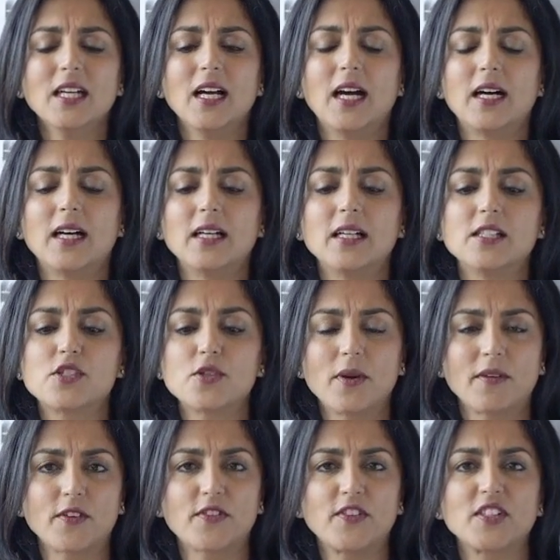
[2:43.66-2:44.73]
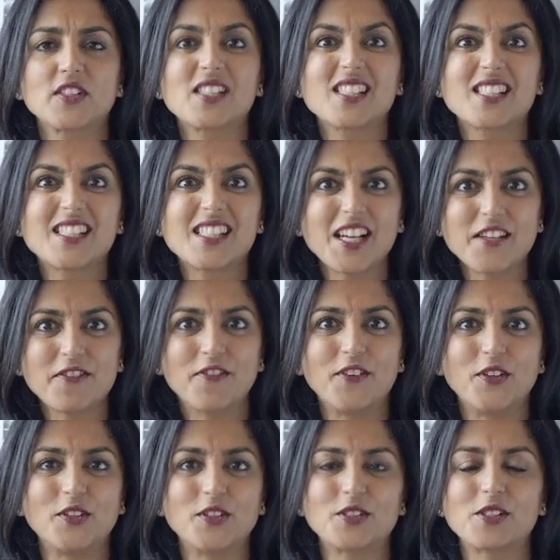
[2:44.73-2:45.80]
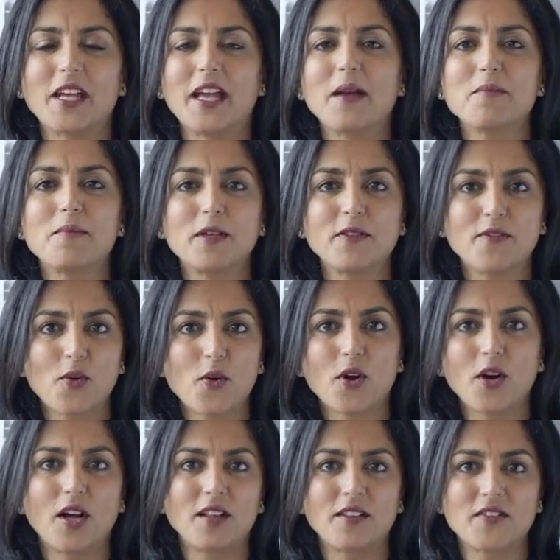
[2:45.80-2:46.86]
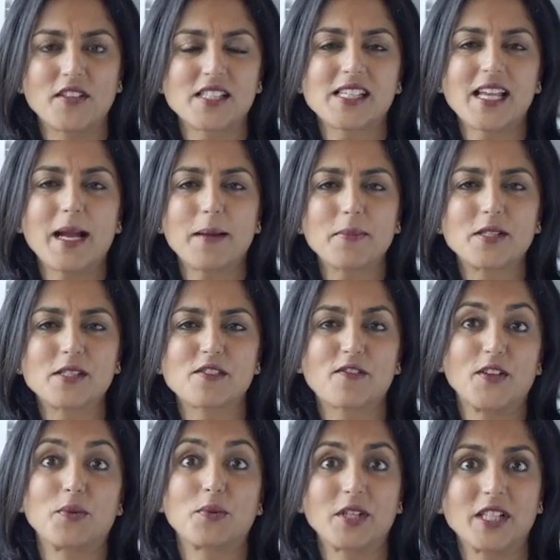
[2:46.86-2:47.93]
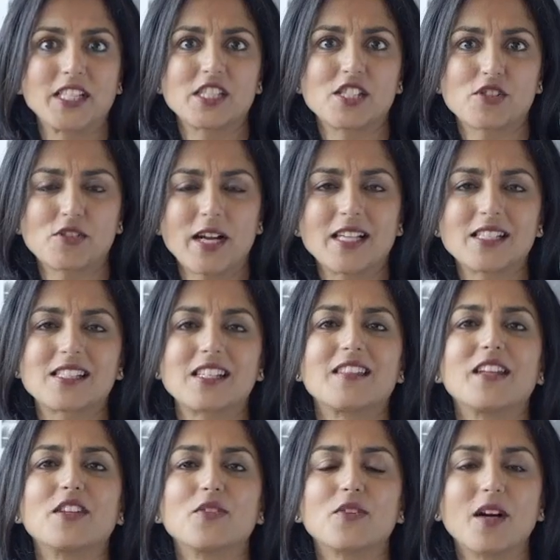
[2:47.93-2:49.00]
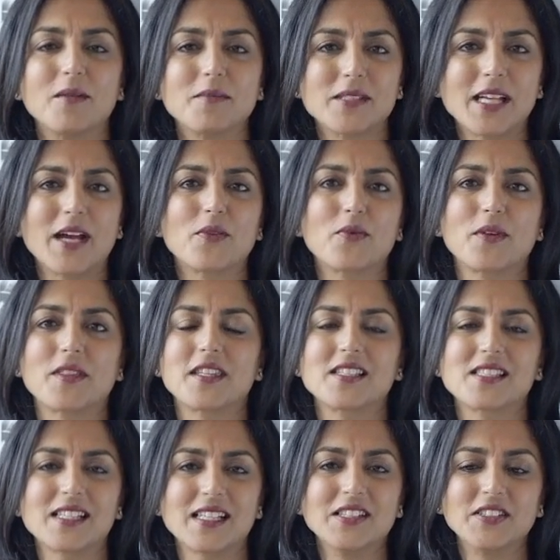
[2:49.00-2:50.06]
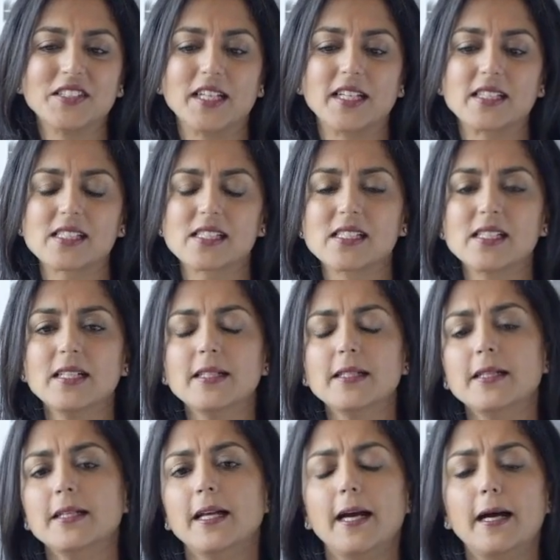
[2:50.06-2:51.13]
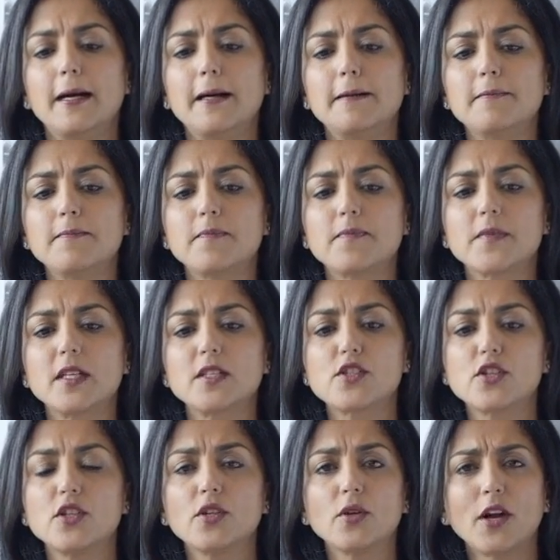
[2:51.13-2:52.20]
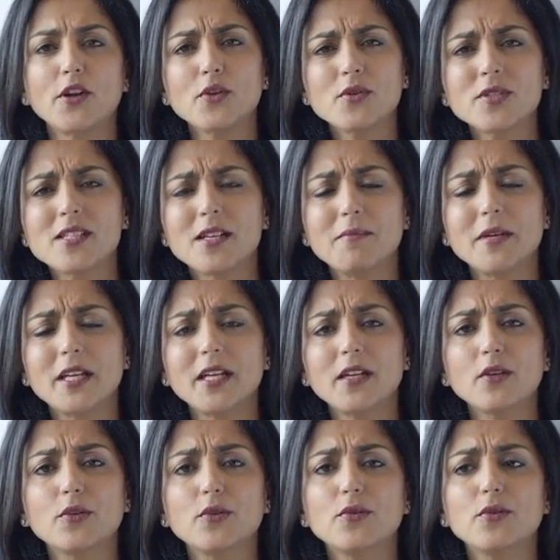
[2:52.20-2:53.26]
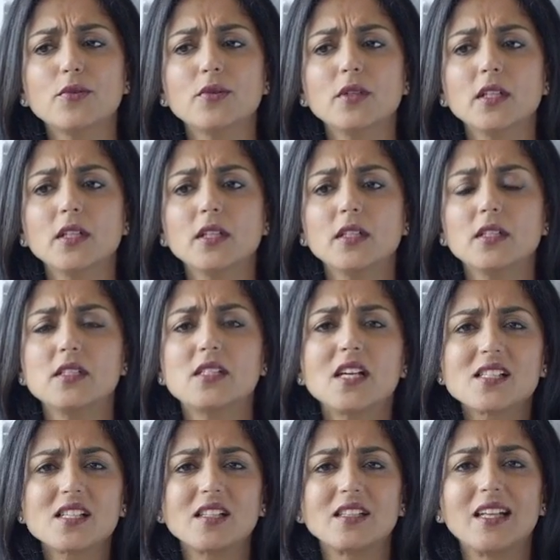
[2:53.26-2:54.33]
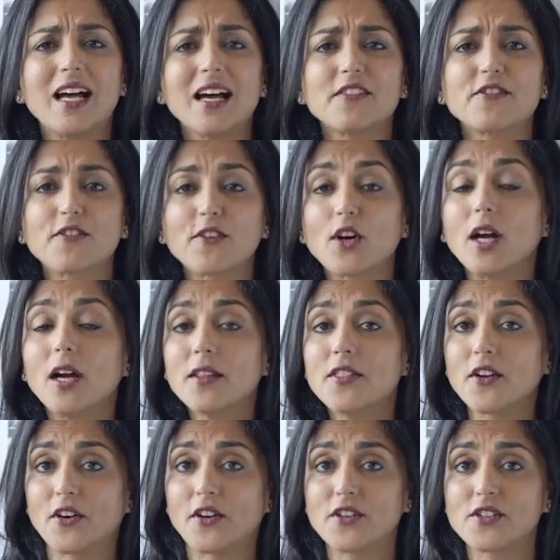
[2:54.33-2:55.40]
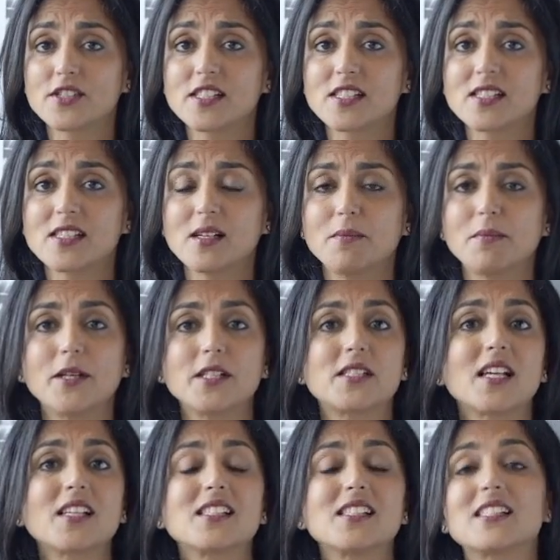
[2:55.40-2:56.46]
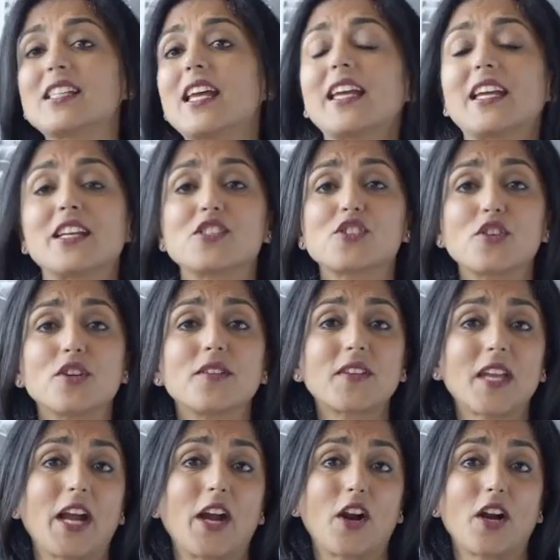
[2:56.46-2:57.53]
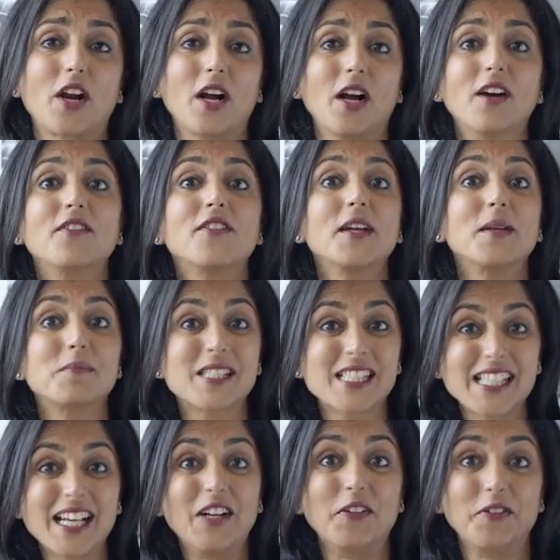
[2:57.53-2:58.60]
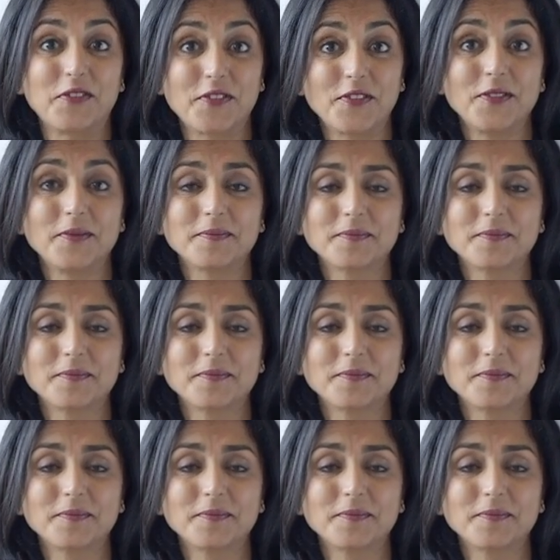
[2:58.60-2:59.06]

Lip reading: Do you ever feel stifled before all of this happens, feel really stressed, and then you come down with this illness? Are you somebody who does a lot for others but doesn't take as good of care of himself?